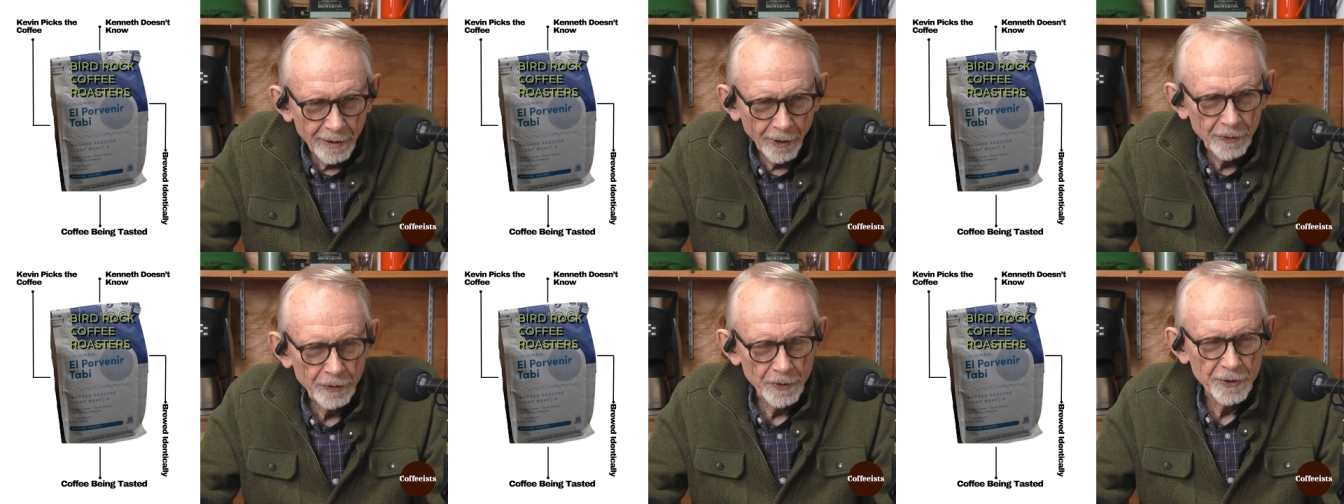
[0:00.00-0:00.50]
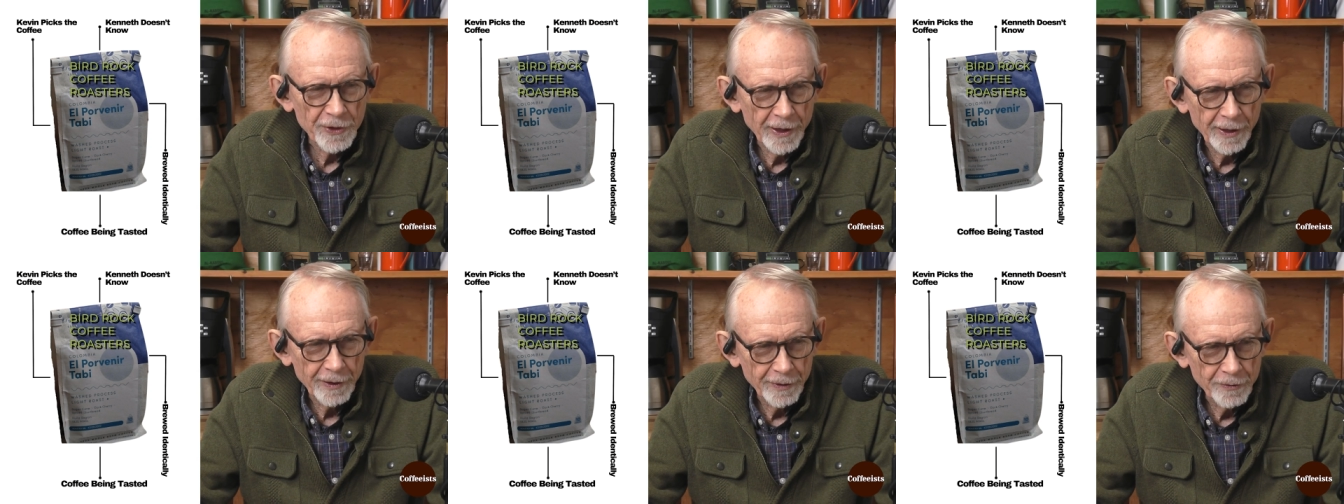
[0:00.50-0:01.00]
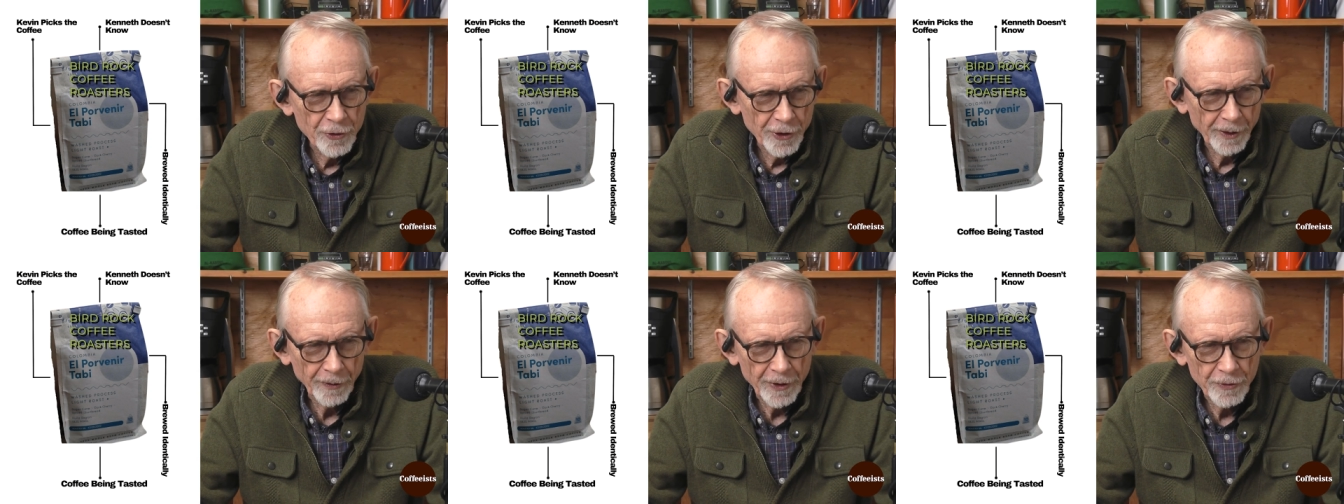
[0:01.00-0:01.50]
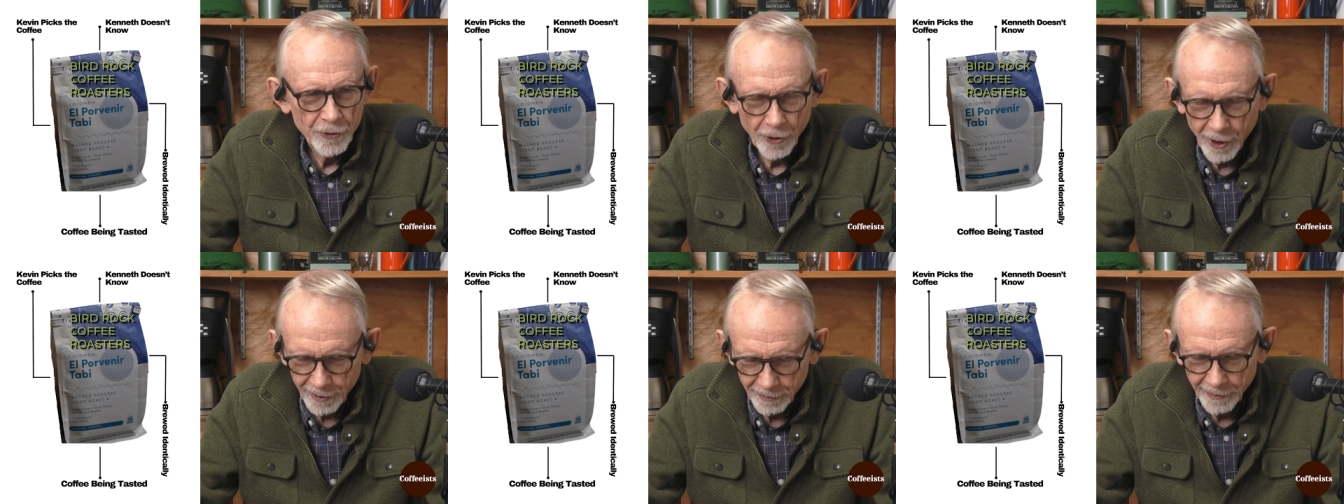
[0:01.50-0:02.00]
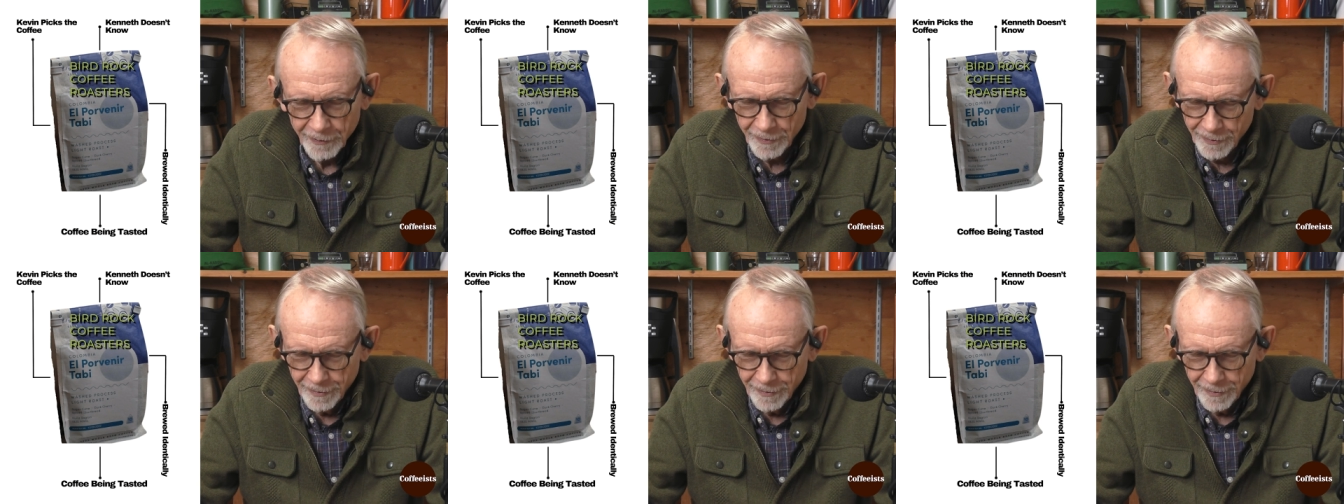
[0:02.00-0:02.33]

understated cherry chocolate,